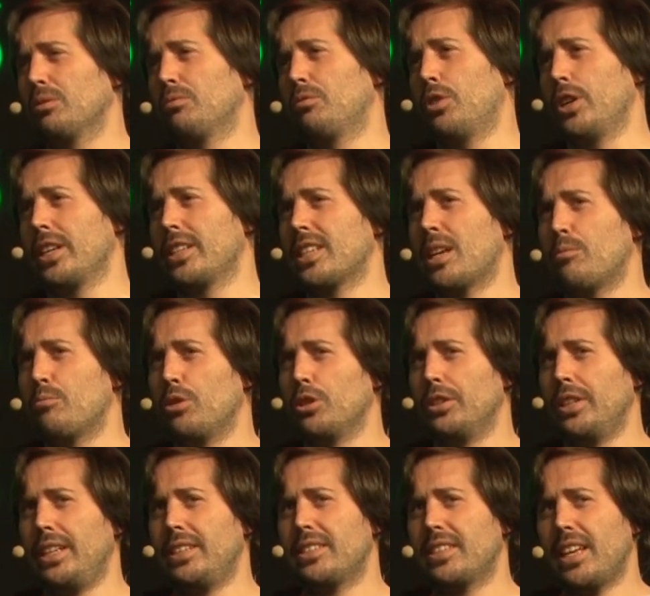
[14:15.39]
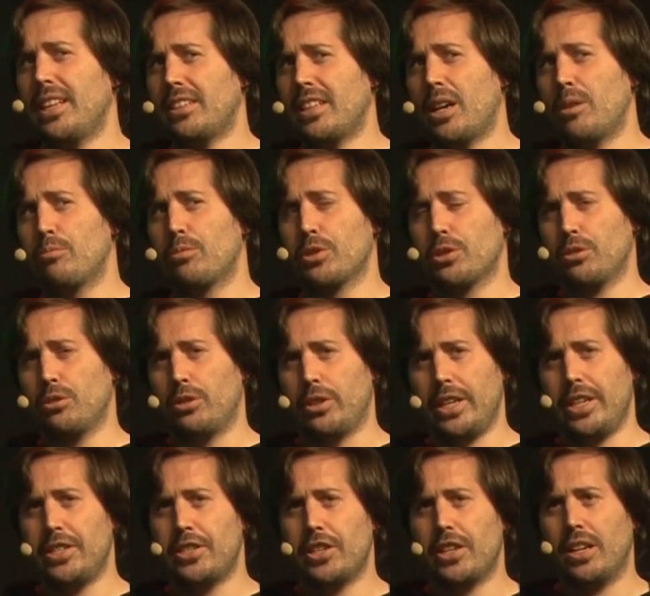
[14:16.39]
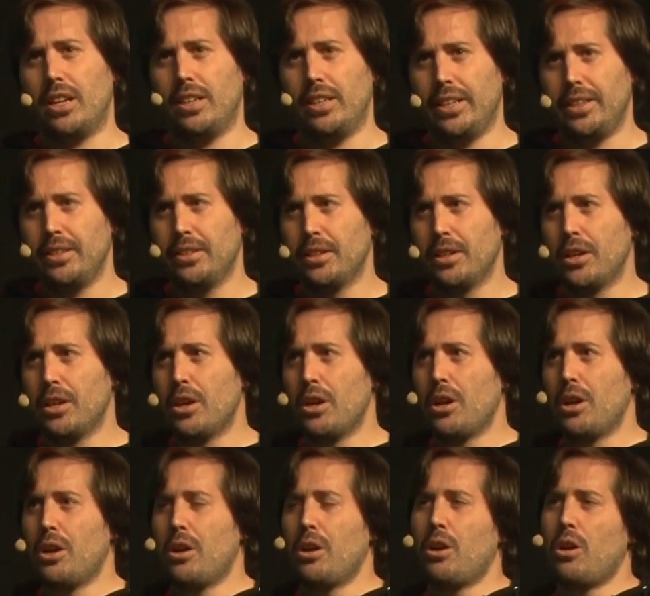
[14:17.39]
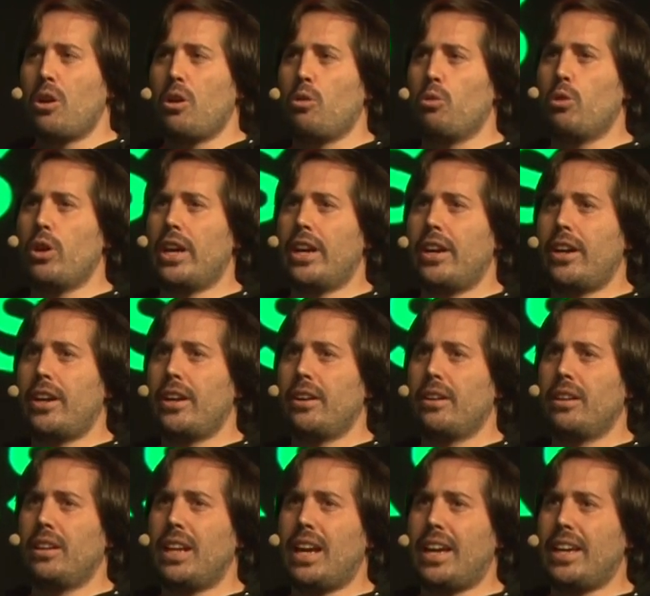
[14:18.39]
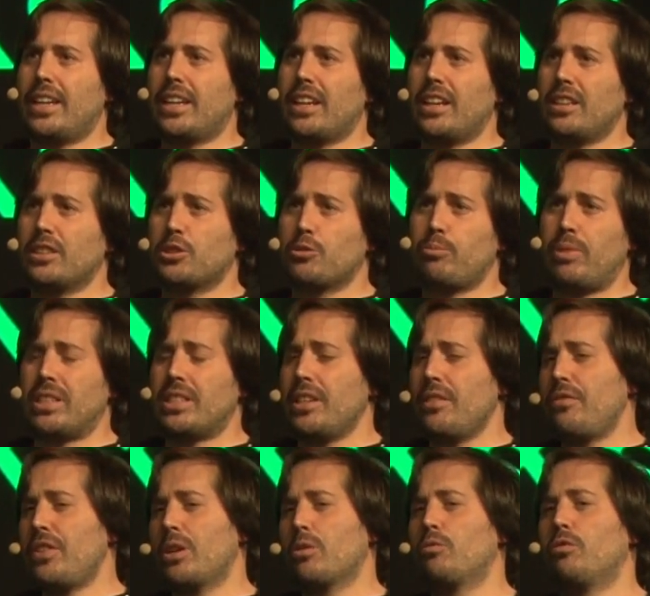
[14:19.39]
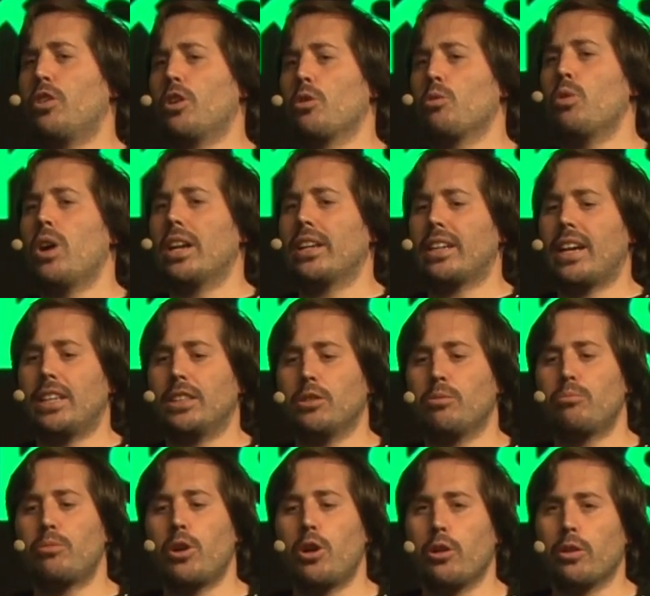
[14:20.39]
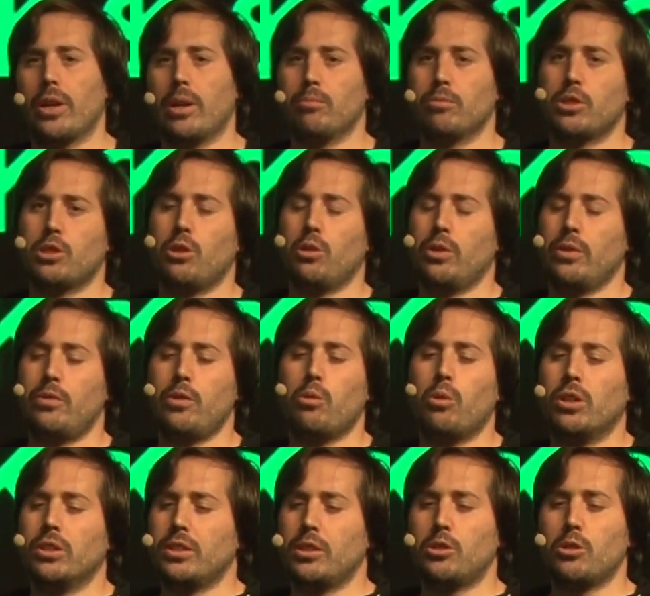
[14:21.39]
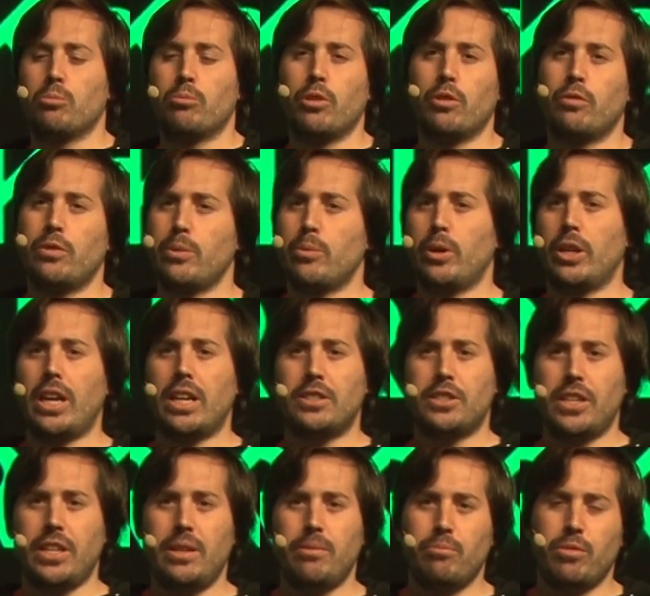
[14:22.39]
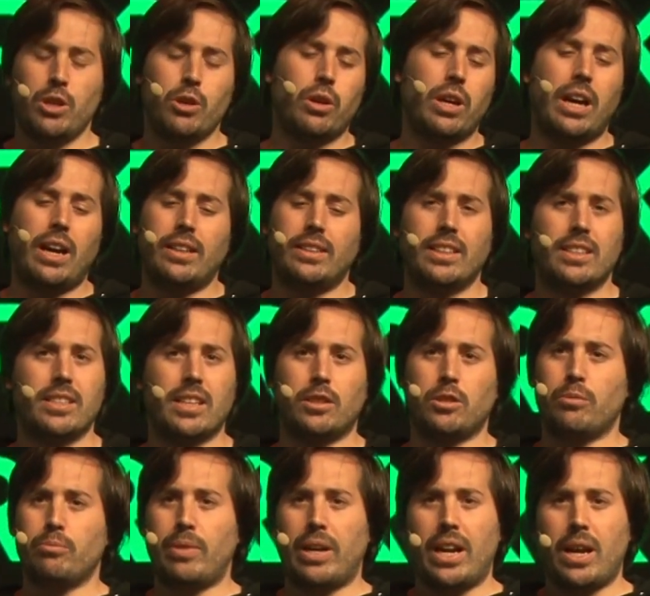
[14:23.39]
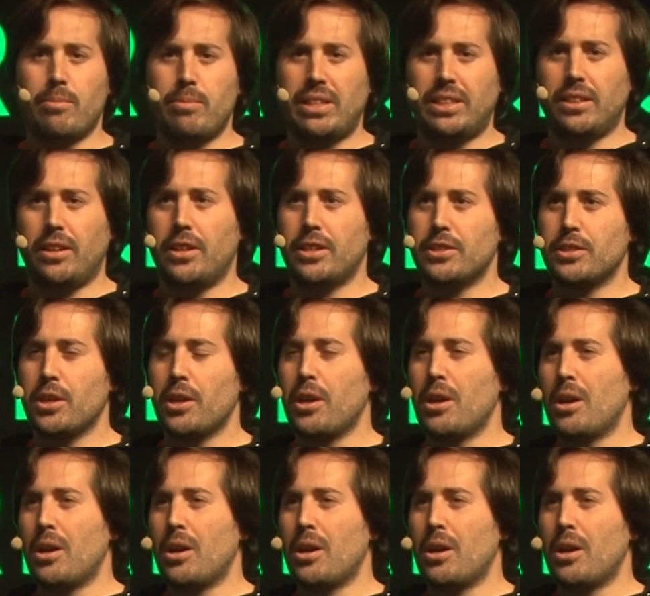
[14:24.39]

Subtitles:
for example, these setups originally were like specific for one kind of program. So if you wanted to prove Fibonacci, you had a set of parameters.